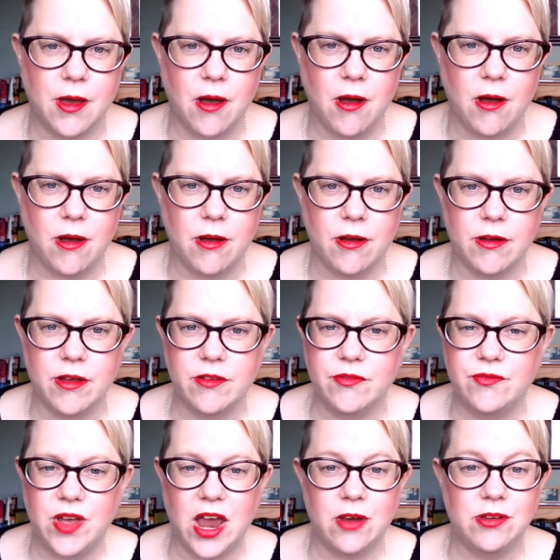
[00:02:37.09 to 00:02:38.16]
are of
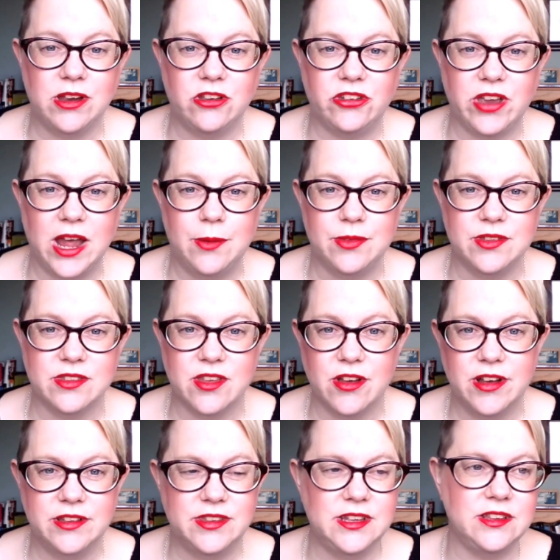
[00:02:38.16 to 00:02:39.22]
various shapes and
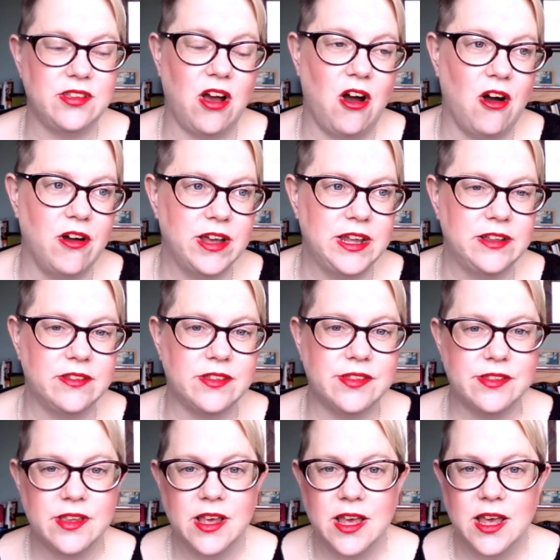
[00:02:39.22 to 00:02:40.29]
sizes, heights.